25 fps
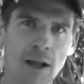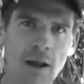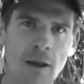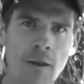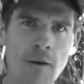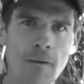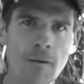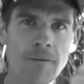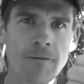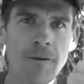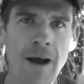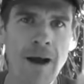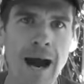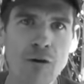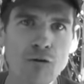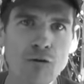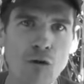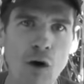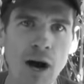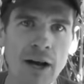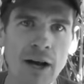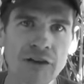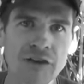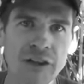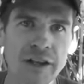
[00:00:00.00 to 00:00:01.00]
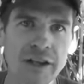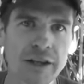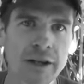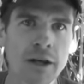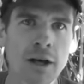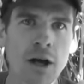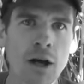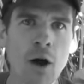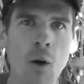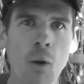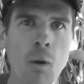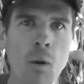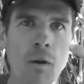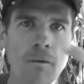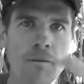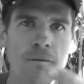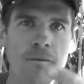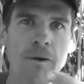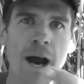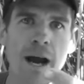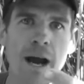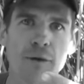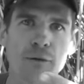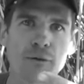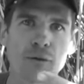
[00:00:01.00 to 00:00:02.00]
The fat rice eater or the
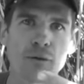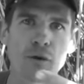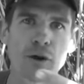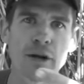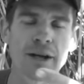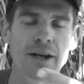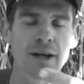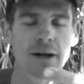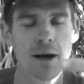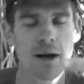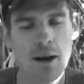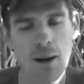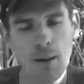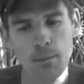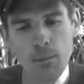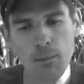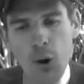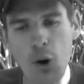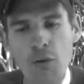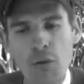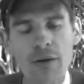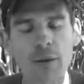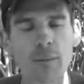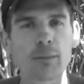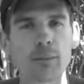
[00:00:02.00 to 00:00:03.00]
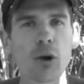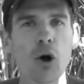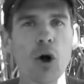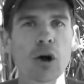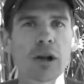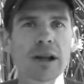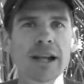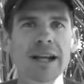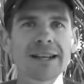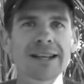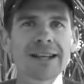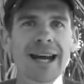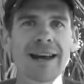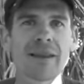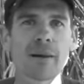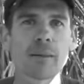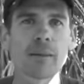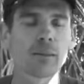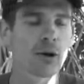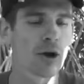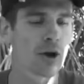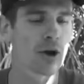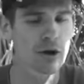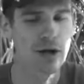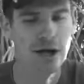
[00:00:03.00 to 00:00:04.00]
fat fruit eater. Put the blog link down
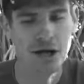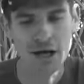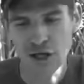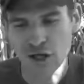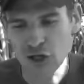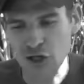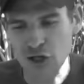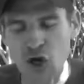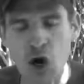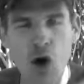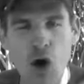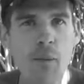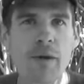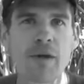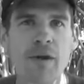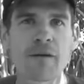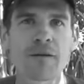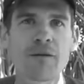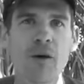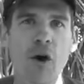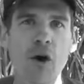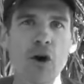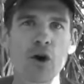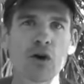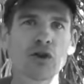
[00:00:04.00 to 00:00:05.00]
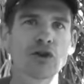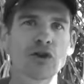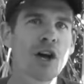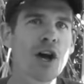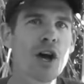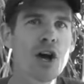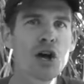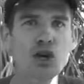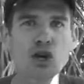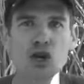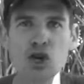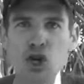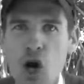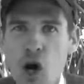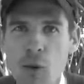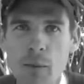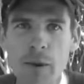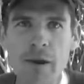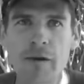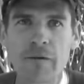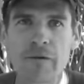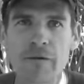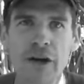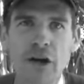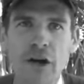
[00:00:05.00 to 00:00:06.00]
below, show me the photos, show
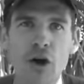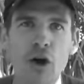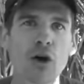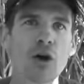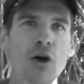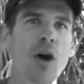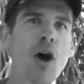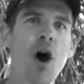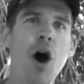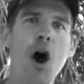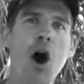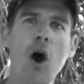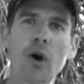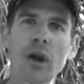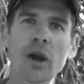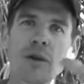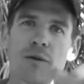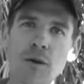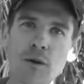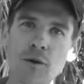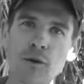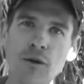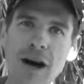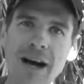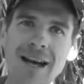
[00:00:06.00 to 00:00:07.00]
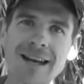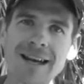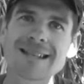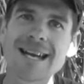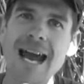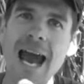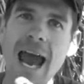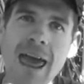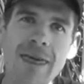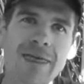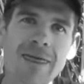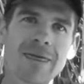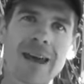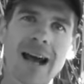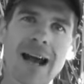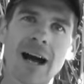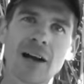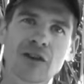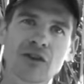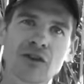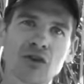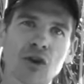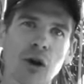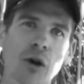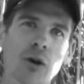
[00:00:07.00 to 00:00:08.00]
me the video, I'll give you fucking
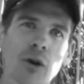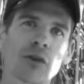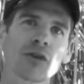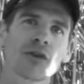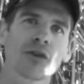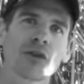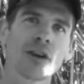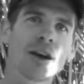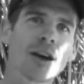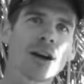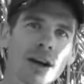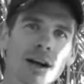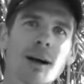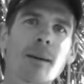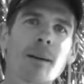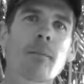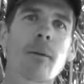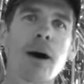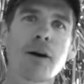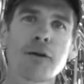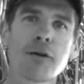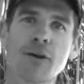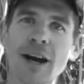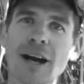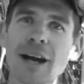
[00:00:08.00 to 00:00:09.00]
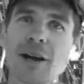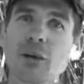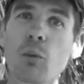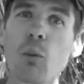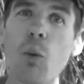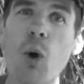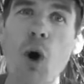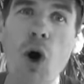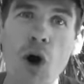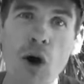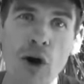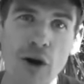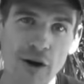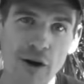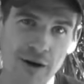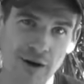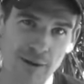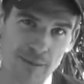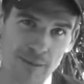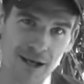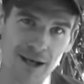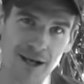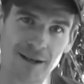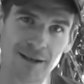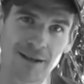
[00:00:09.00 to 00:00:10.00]
$10,000. My fucking word on
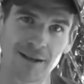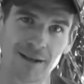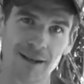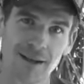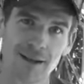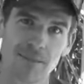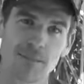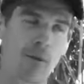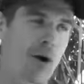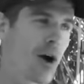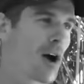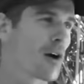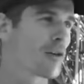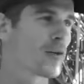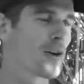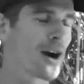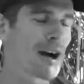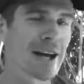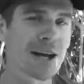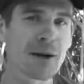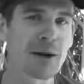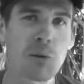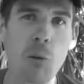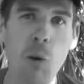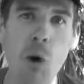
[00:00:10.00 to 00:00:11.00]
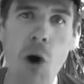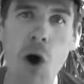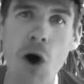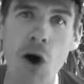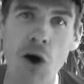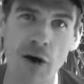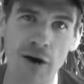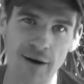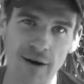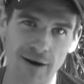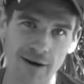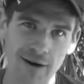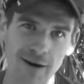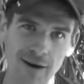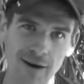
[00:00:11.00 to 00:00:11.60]
it, man. My fucking word.